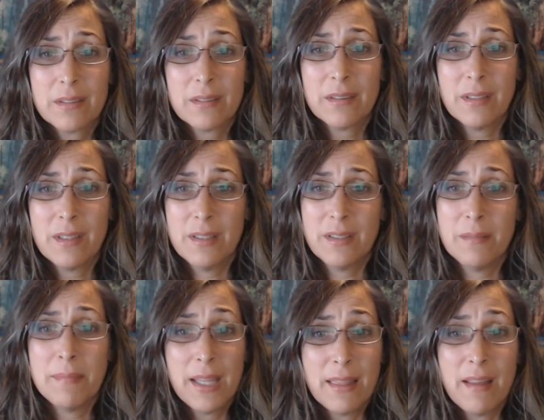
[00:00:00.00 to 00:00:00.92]
Is it
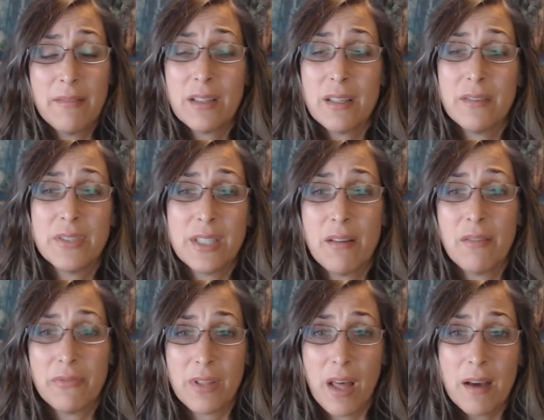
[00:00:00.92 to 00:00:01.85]
my level of
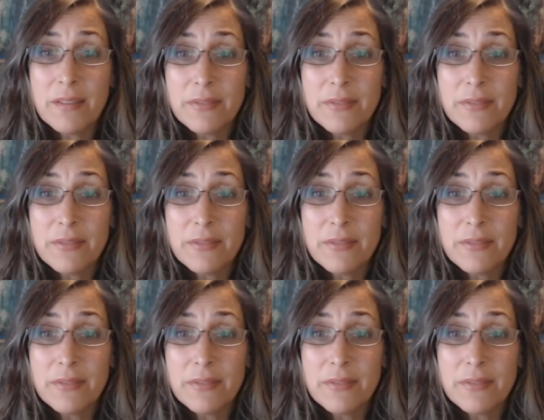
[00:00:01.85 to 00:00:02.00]
self-love?